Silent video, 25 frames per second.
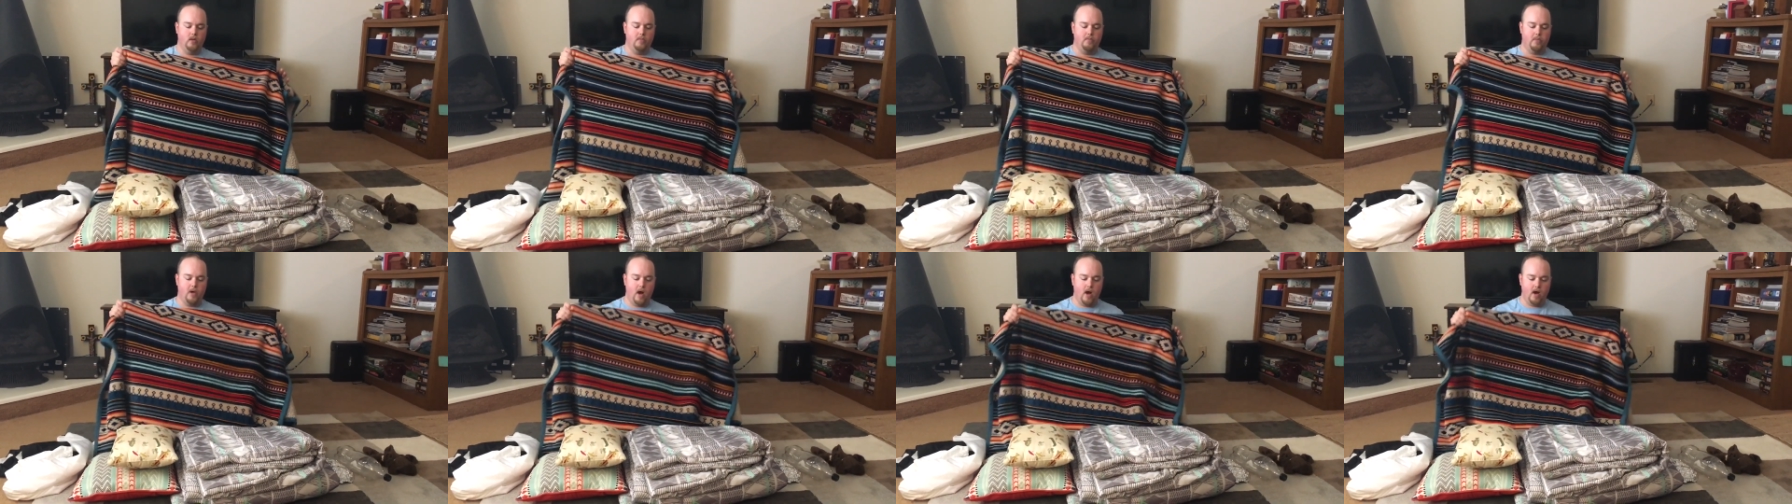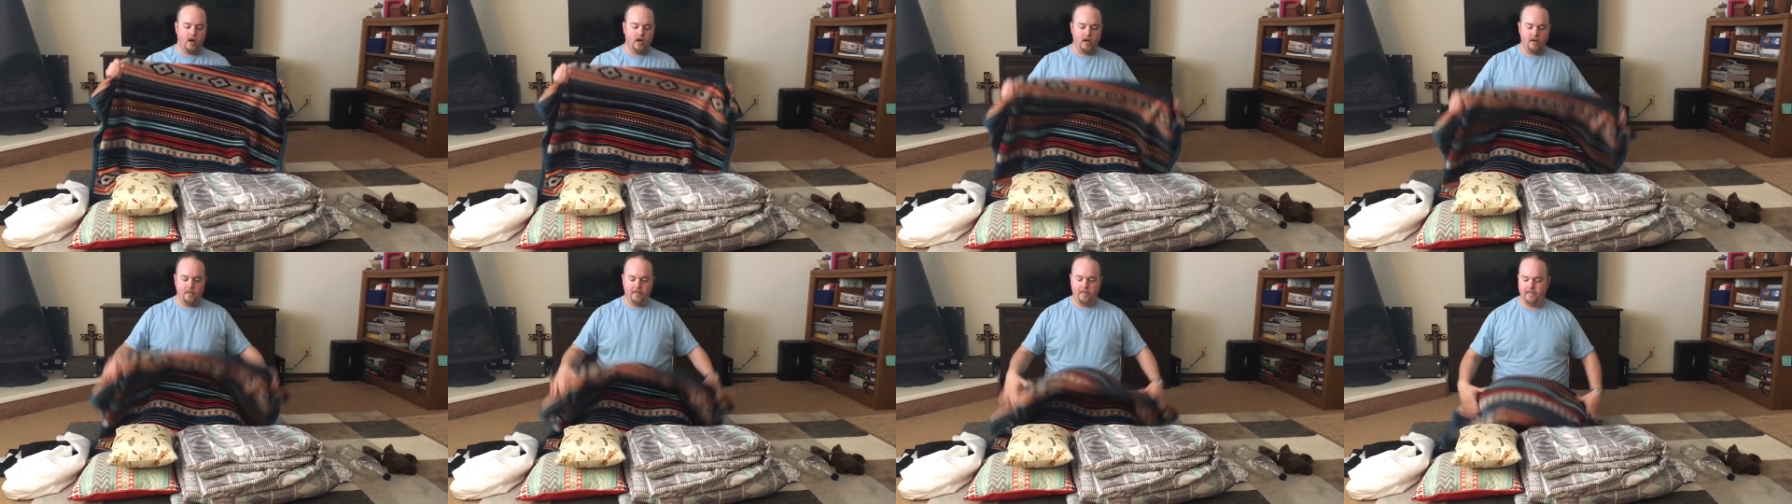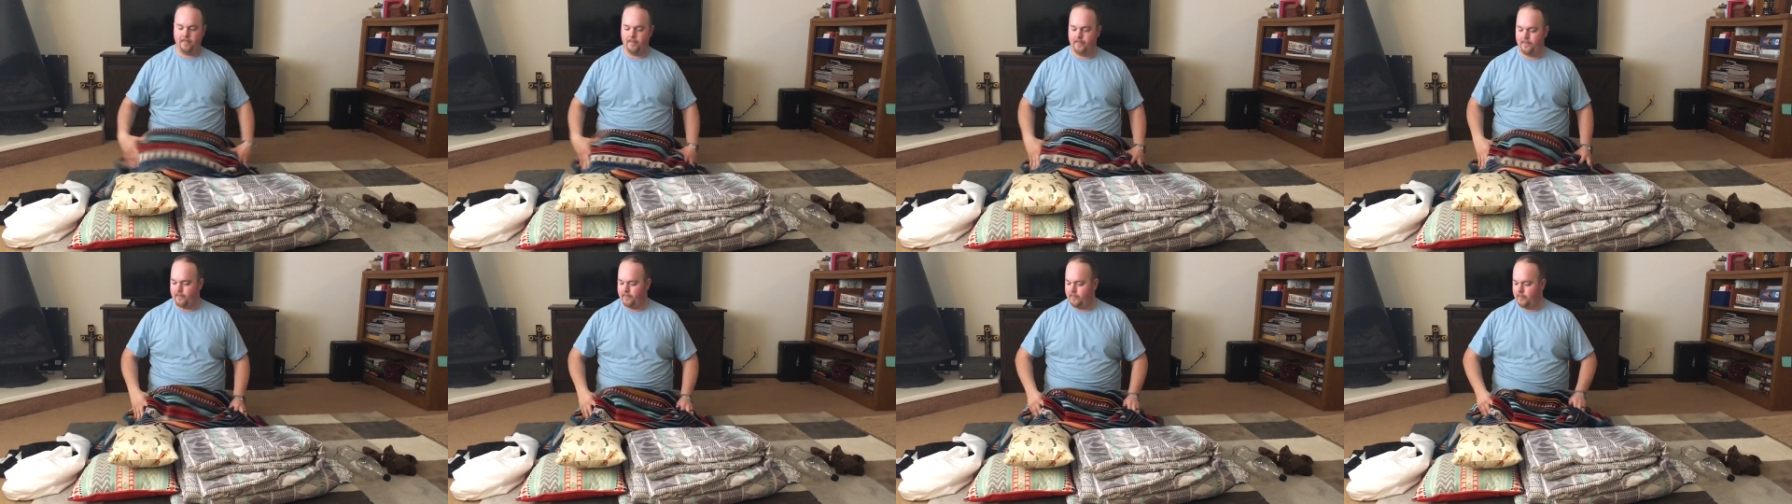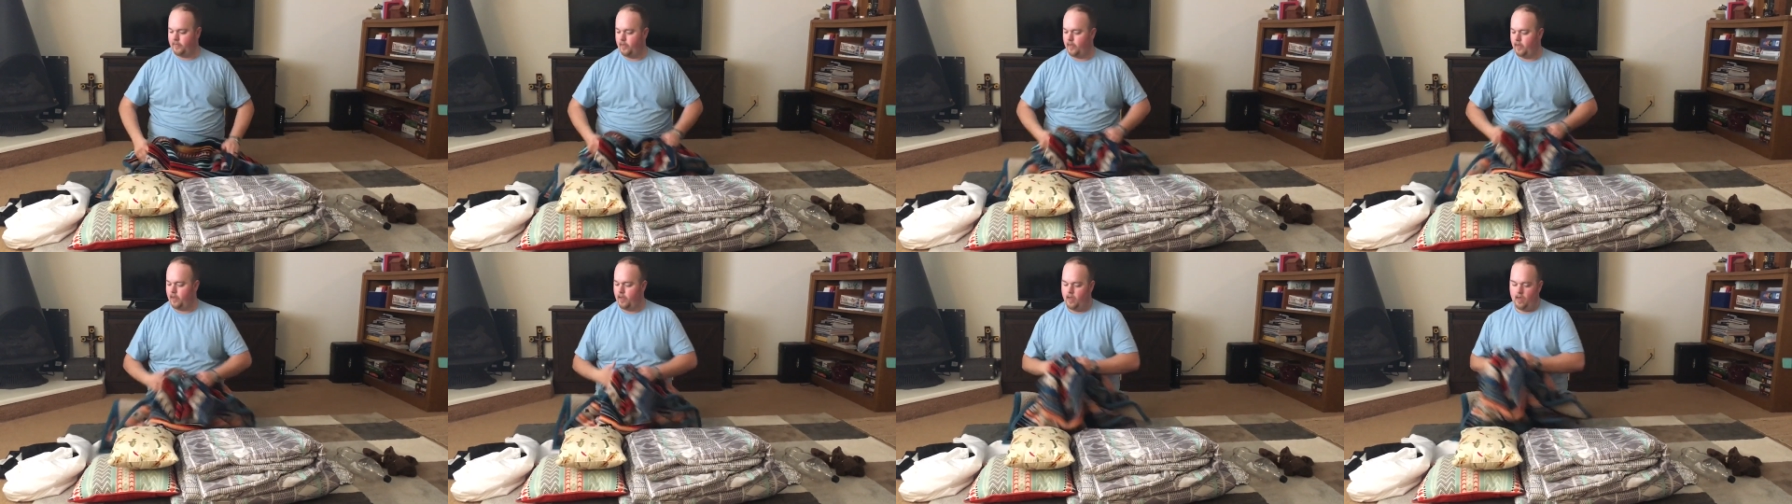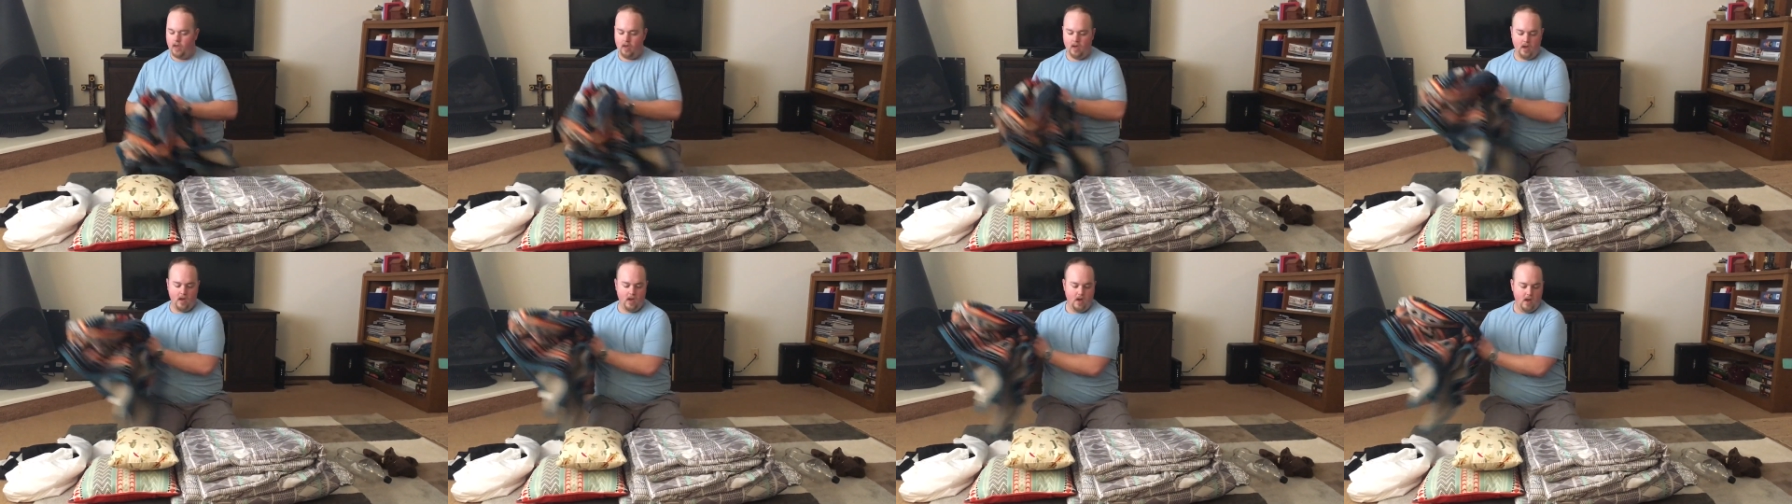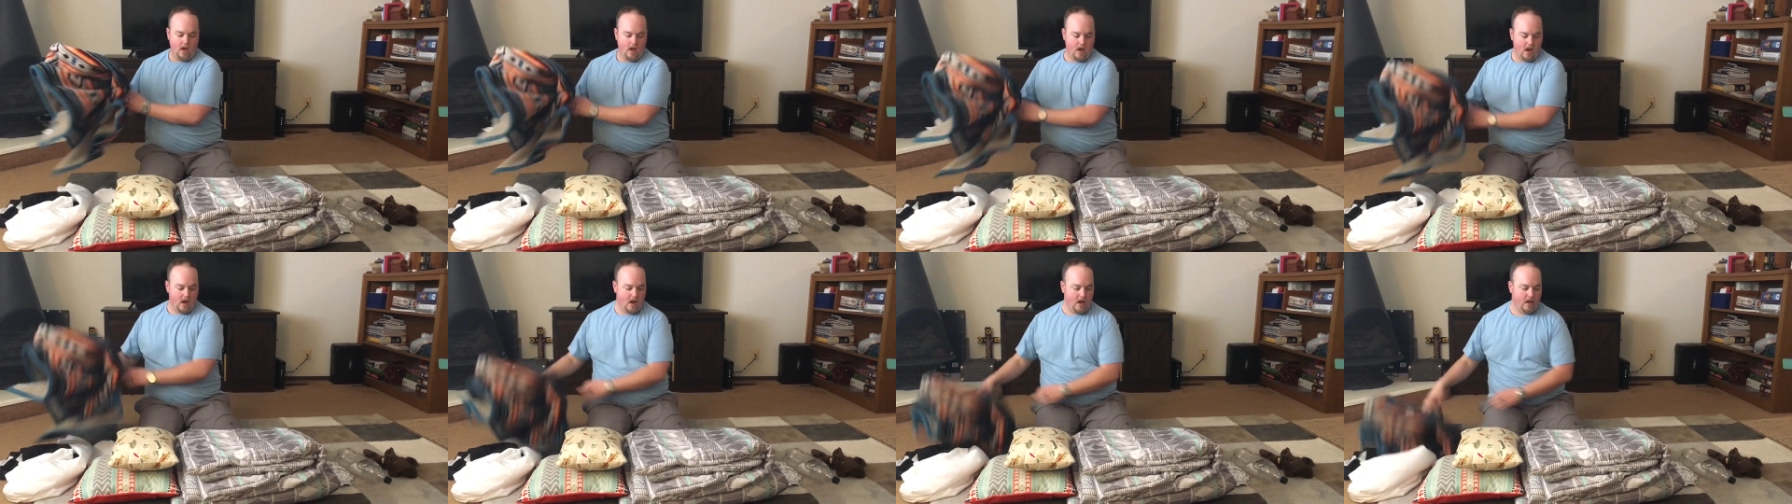body.
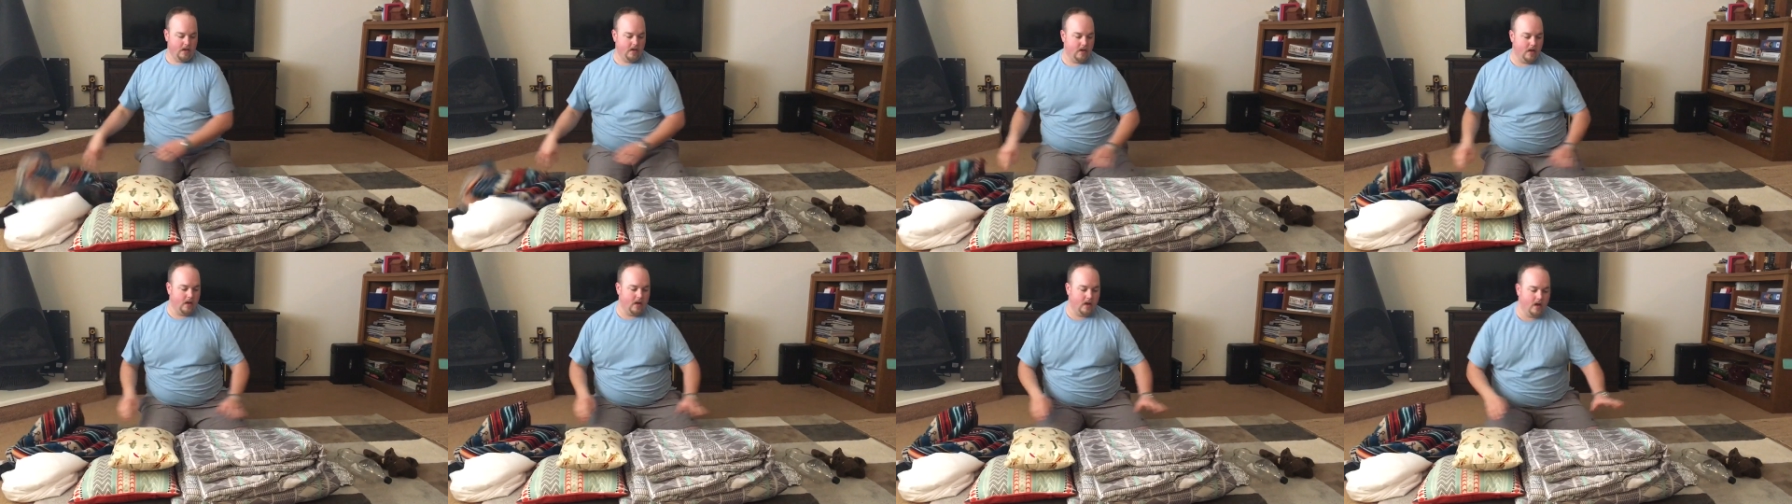And then